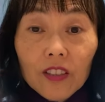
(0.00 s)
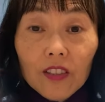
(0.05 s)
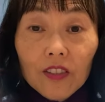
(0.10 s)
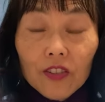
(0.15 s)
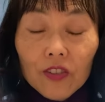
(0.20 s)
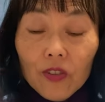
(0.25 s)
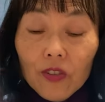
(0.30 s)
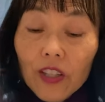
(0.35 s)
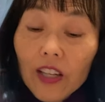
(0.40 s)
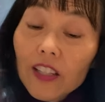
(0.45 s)

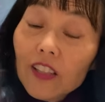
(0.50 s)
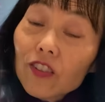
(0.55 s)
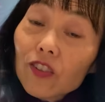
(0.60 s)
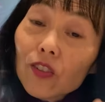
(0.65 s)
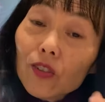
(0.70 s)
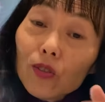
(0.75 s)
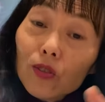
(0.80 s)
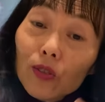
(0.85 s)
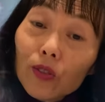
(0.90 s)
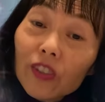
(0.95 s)
So that is
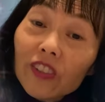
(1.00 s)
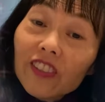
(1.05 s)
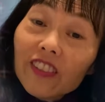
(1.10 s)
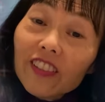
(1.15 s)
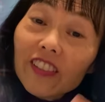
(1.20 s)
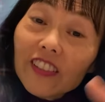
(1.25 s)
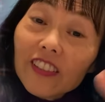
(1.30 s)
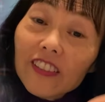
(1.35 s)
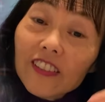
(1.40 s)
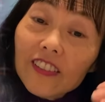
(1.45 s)
the Lord's
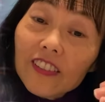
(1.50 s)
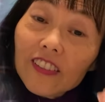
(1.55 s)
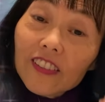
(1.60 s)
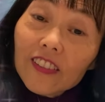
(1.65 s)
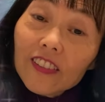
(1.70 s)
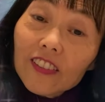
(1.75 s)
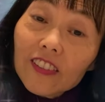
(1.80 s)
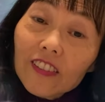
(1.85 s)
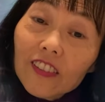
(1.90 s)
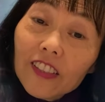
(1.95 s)

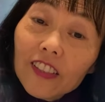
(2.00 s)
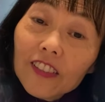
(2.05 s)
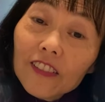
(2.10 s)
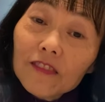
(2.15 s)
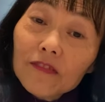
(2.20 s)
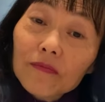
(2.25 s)
Jesus, right?